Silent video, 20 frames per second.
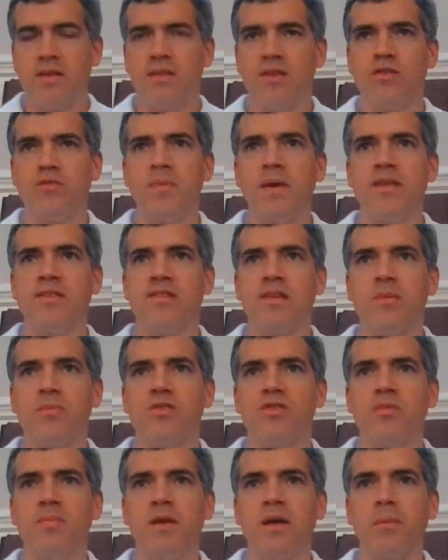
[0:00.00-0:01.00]
This man
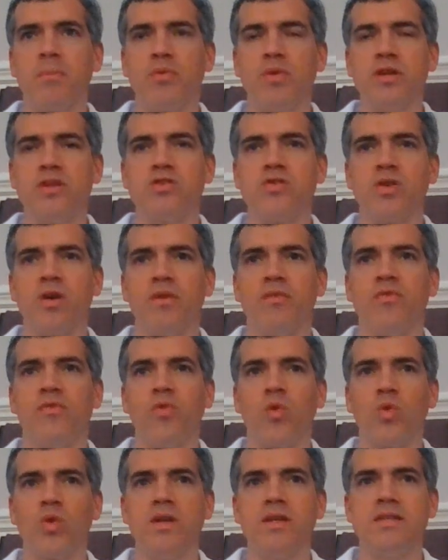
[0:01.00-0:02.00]
seems to be a preacher of
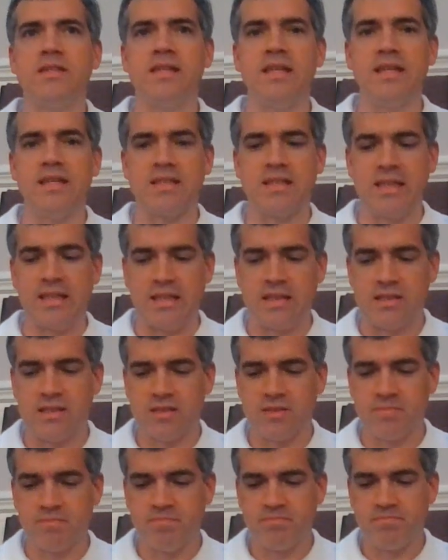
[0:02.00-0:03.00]
foreign
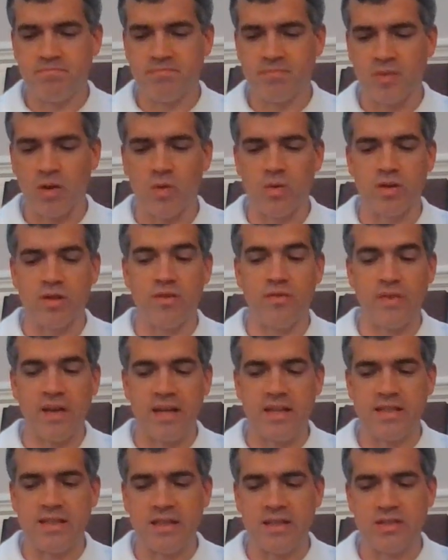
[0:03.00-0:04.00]
deities or
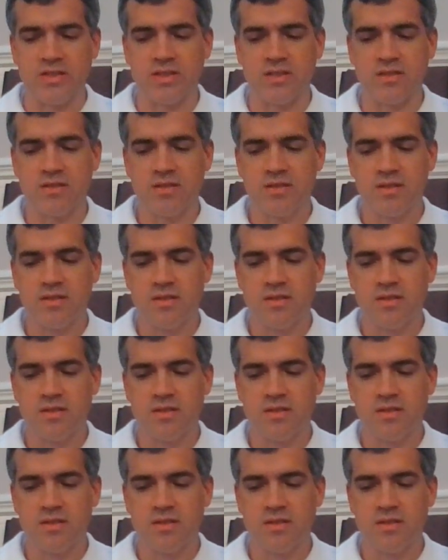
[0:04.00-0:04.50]
divinities.